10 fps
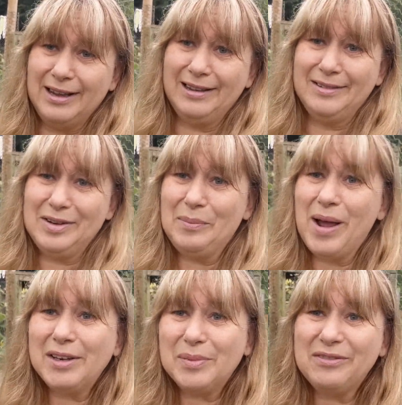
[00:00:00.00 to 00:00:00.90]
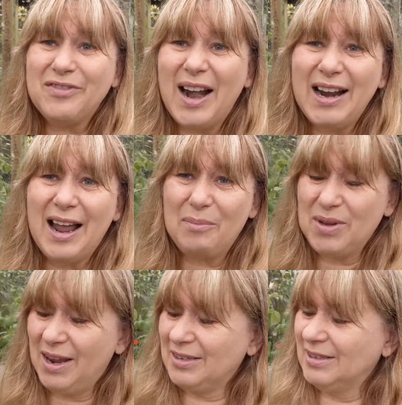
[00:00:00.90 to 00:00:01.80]
it might be a very happy
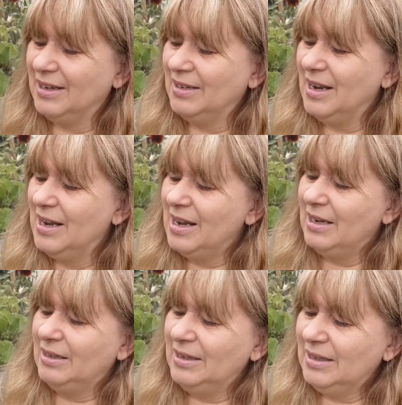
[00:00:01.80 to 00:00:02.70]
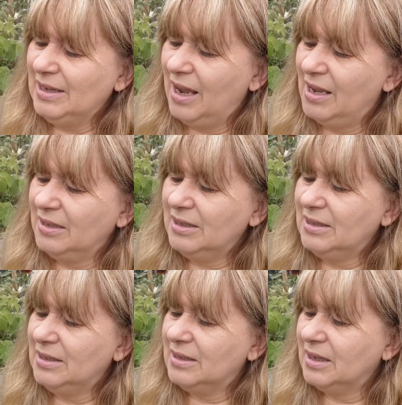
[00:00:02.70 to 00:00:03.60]
accident. These
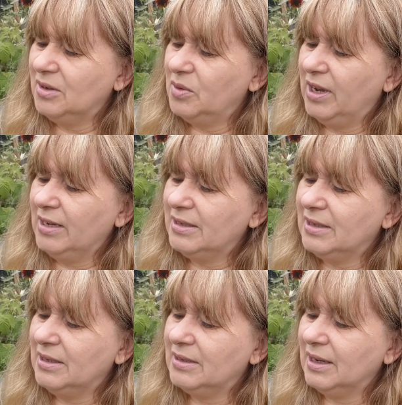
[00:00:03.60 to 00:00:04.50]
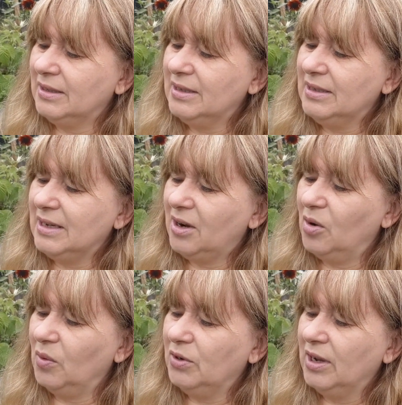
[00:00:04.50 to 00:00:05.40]
seeds are UK seeds, and these are
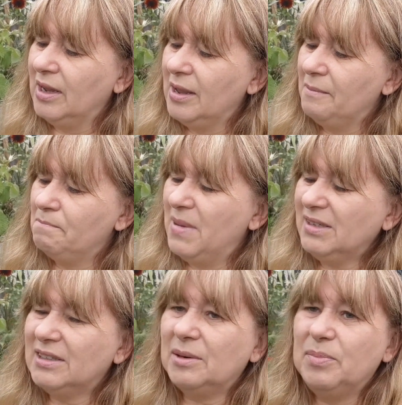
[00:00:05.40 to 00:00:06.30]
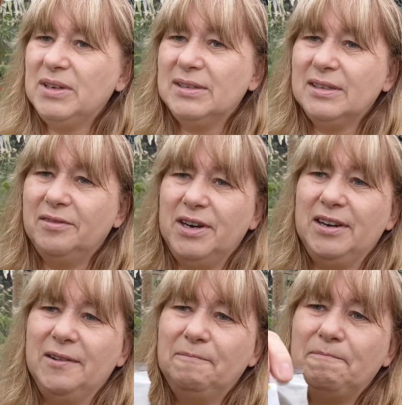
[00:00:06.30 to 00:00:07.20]
called Masterpiece
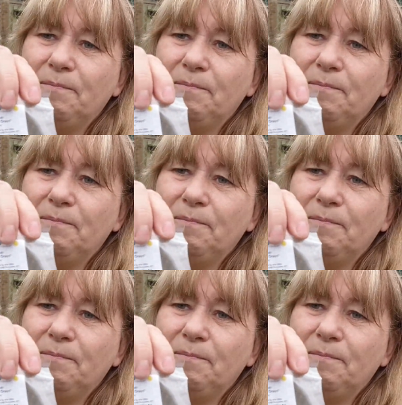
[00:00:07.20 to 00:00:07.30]
Green.